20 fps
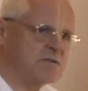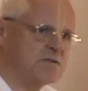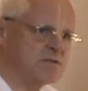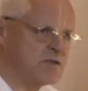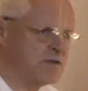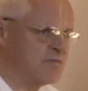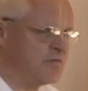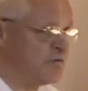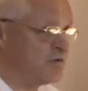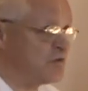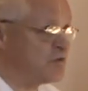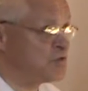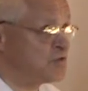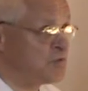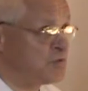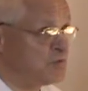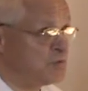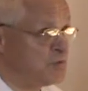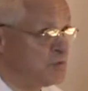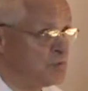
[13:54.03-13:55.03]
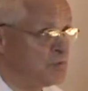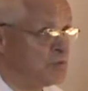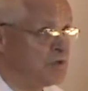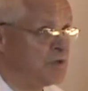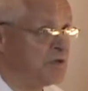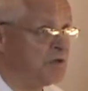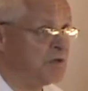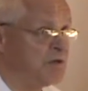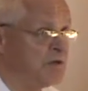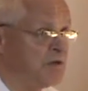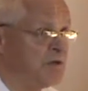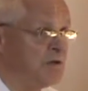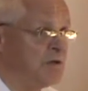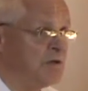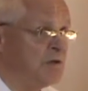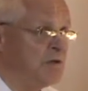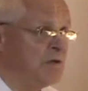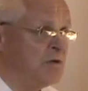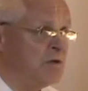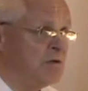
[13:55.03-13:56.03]
Therefore it's your duty
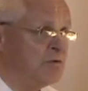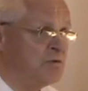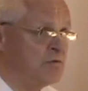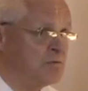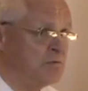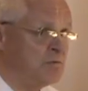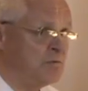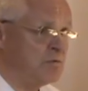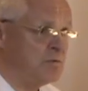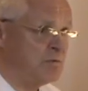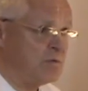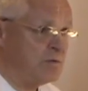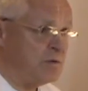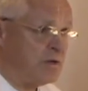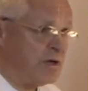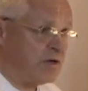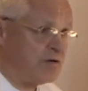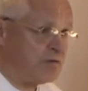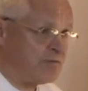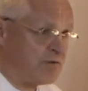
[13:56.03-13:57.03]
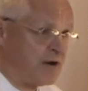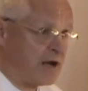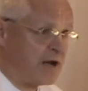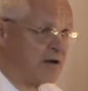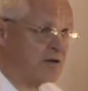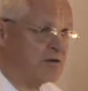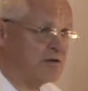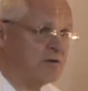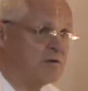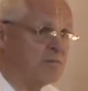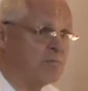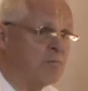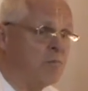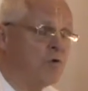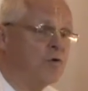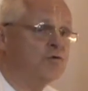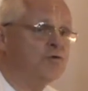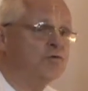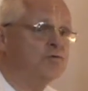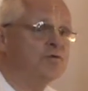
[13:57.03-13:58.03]
to attract
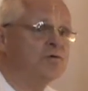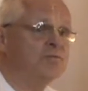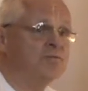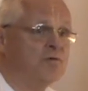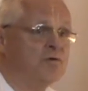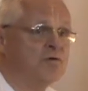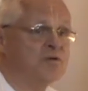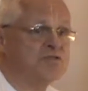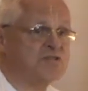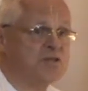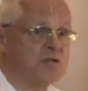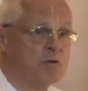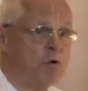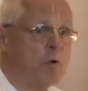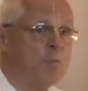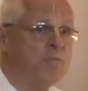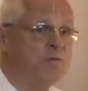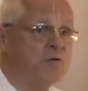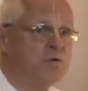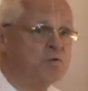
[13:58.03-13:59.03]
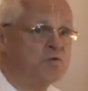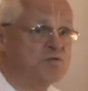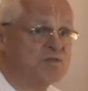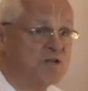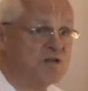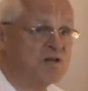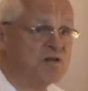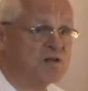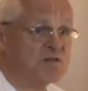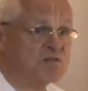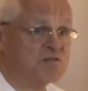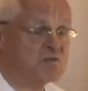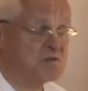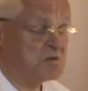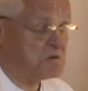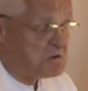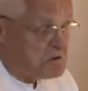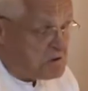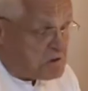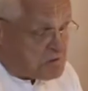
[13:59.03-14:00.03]
more new devotees and open new centers
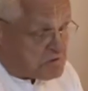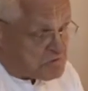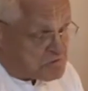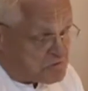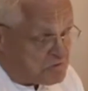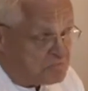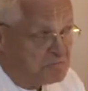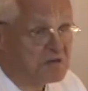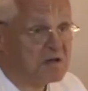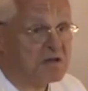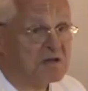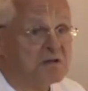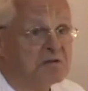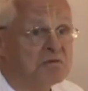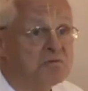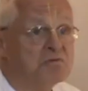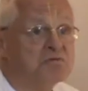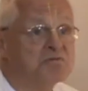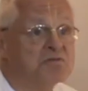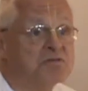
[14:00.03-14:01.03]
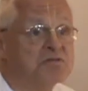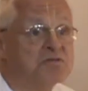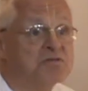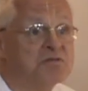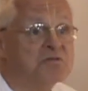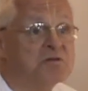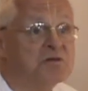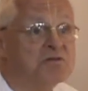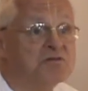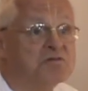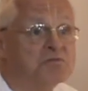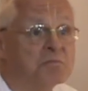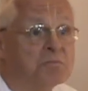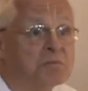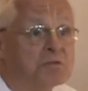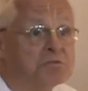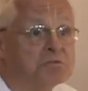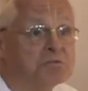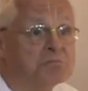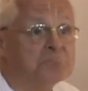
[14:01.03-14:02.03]
so we can use this instrument.